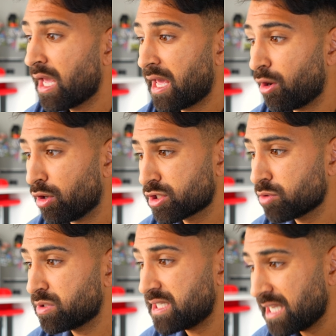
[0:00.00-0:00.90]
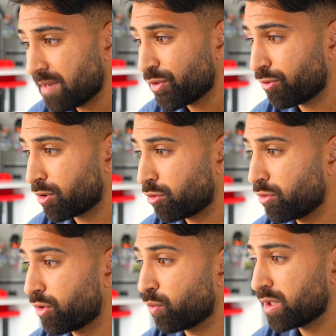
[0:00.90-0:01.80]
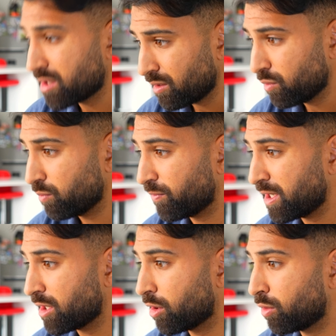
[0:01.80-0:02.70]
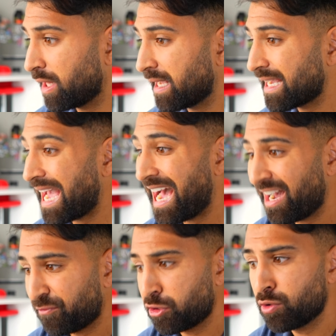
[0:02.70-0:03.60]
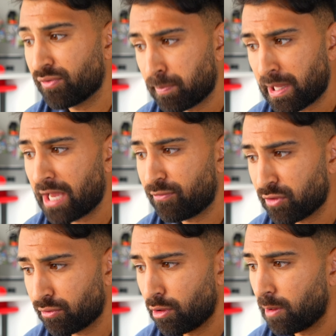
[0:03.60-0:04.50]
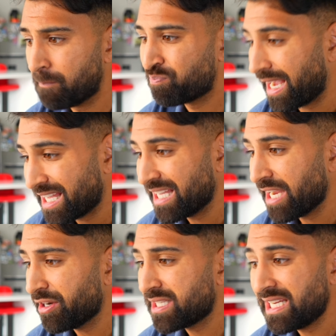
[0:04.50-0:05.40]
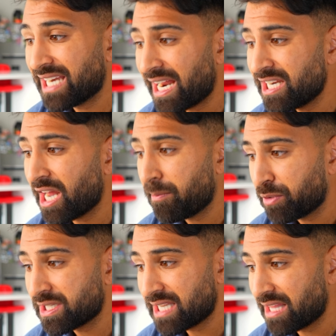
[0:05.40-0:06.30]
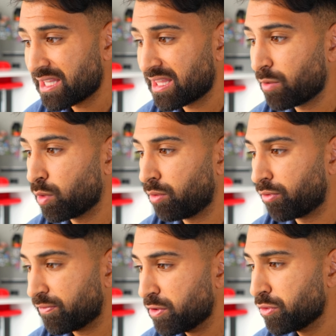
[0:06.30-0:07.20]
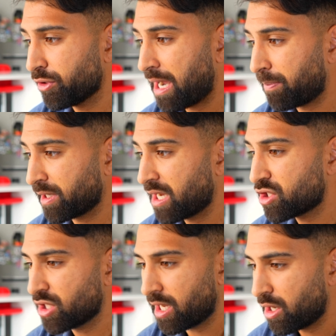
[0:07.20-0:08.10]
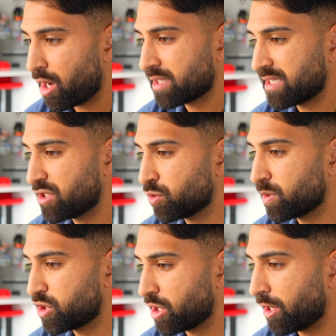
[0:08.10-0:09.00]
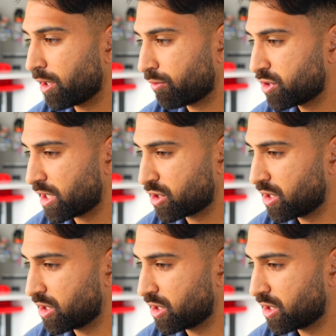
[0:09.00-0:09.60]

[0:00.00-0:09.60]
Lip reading: and also DM the recruiter with the loom video link after you have applied for the role. I can guarantee 99% that they will review your application and not send you a generic rejection